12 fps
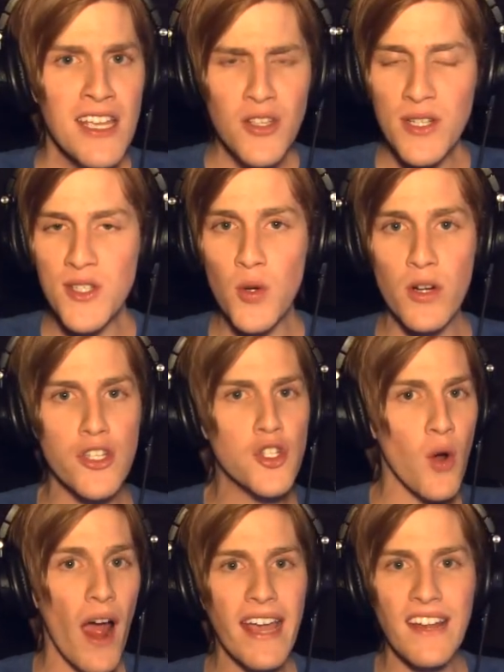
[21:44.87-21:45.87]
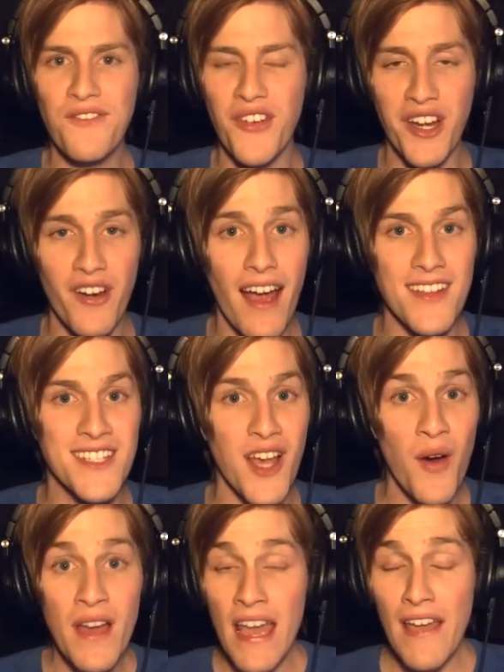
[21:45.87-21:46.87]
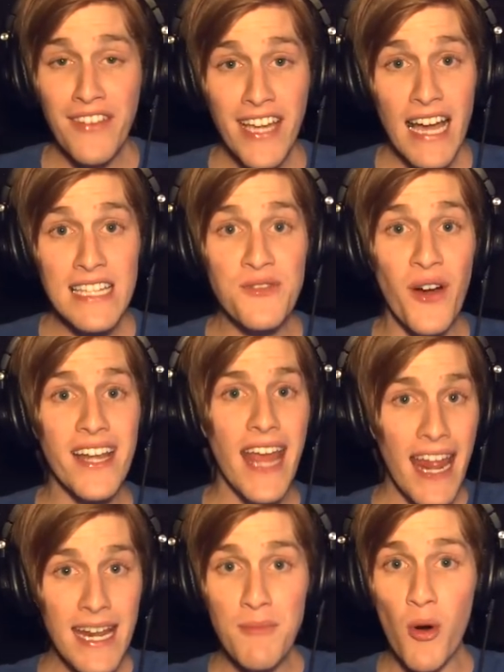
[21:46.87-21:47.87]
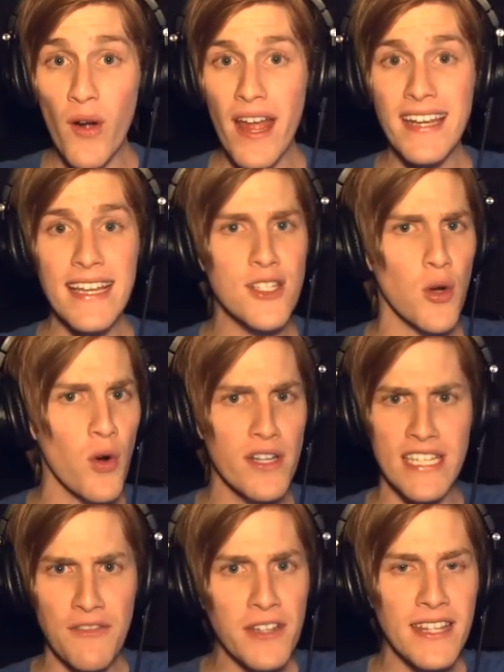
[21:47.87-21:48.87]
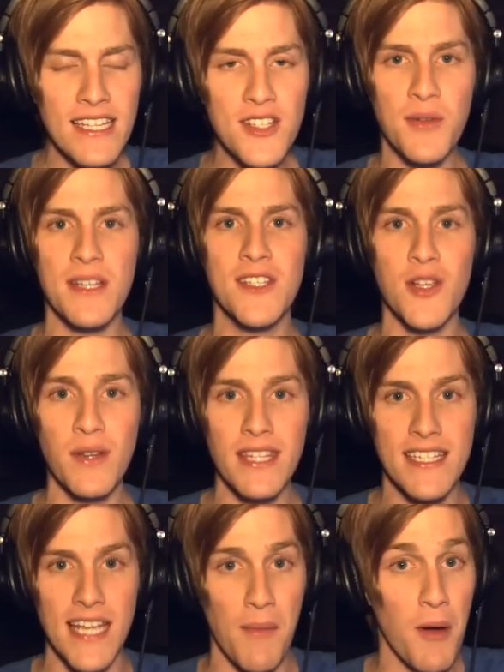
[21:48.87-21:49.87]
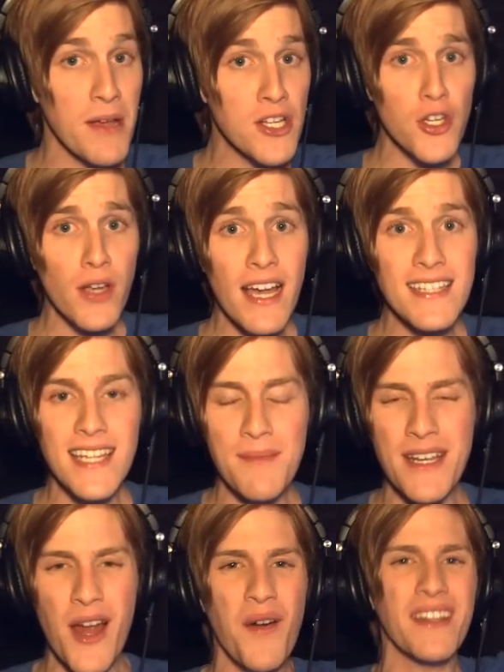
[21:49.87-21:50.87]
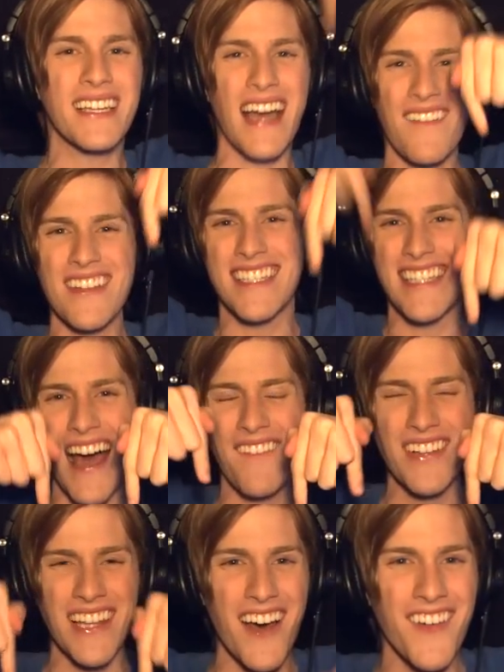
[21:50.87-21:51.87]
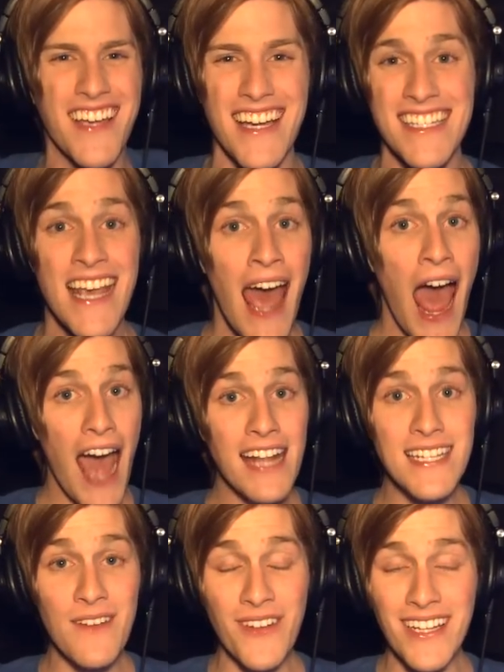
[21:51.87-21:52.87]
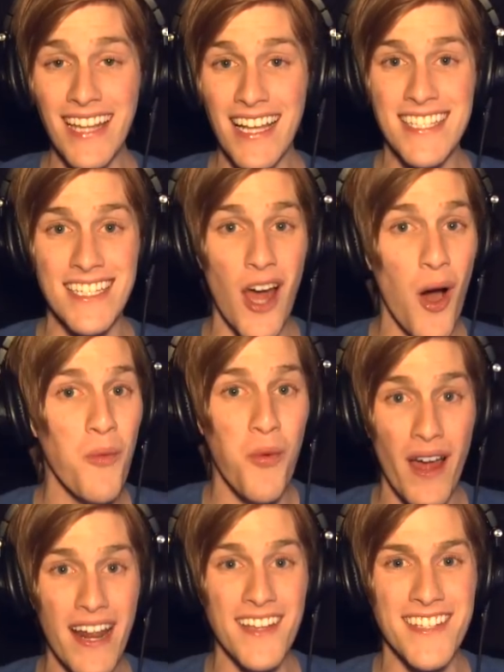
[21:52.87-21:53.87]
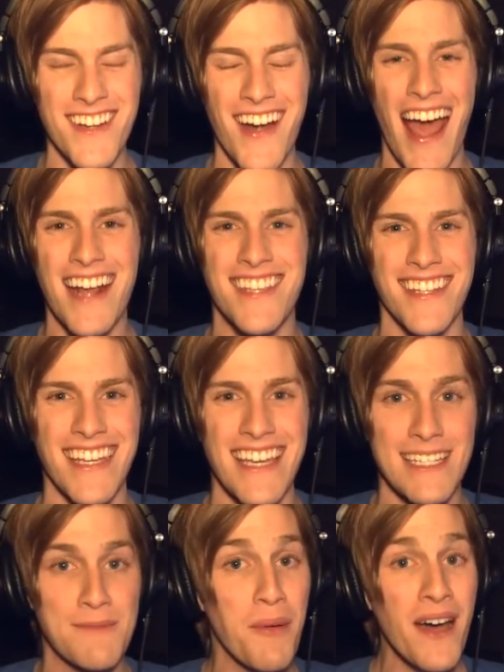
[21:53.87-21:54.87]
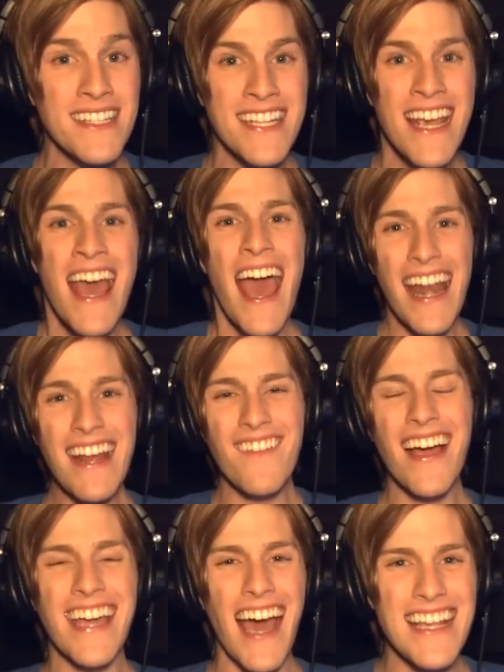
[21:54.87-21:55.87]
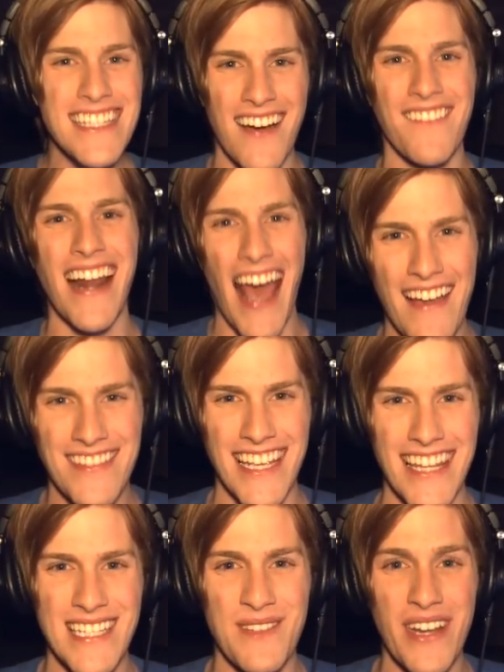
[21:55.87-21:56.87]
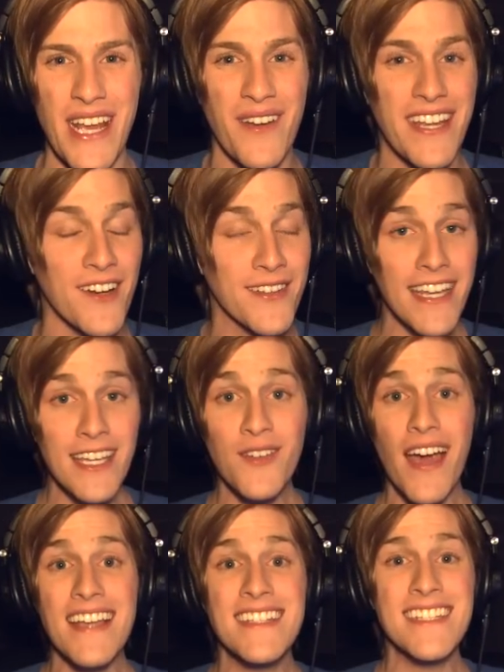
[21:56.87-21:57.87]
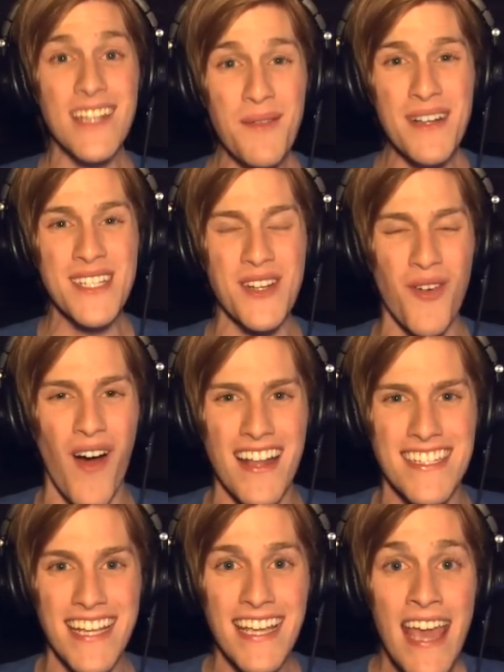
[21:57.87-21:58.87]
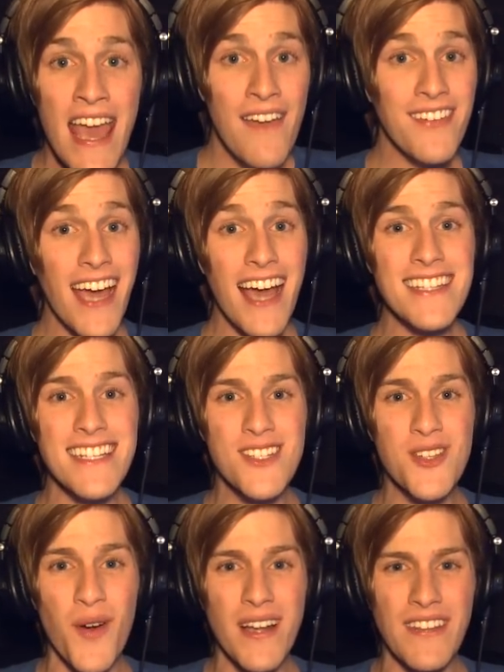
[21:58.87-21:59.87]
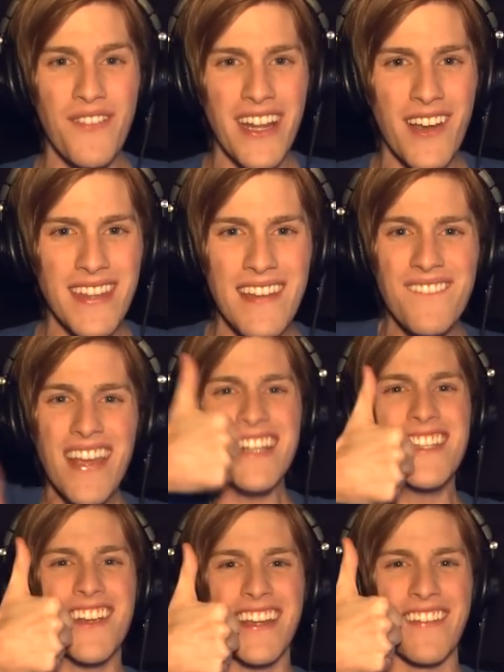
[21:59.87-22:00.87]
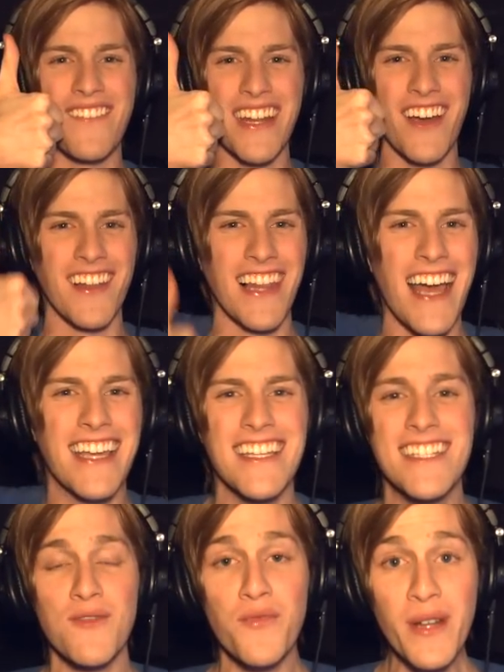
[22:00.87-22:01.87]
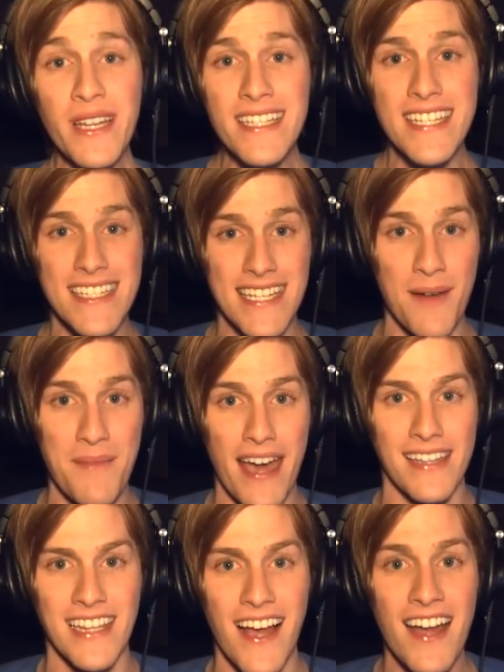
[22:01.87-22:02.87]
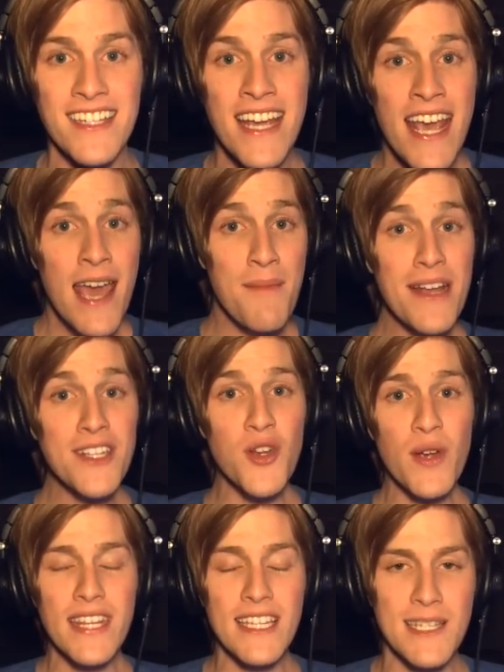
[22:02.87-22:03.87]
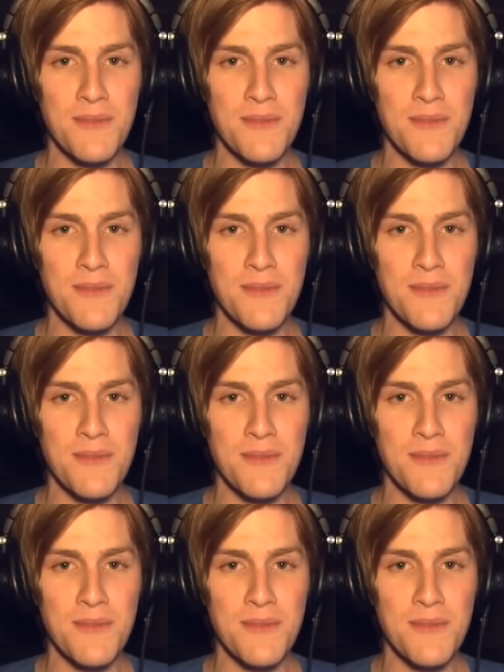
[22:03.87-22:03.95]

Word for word: you can sort of try and figure out. So if you guys find any more endings or different things you can do in the demo, make sure you guys let me know in the comments down below because I definitely like to know what else there actually is. But anyway, guys, I'm going to have to end this video here. Thank you guys so much for watching. If you guys enjoyed the video, then make sure you give the video a like because it really does help me out a lot. And make sure you hit that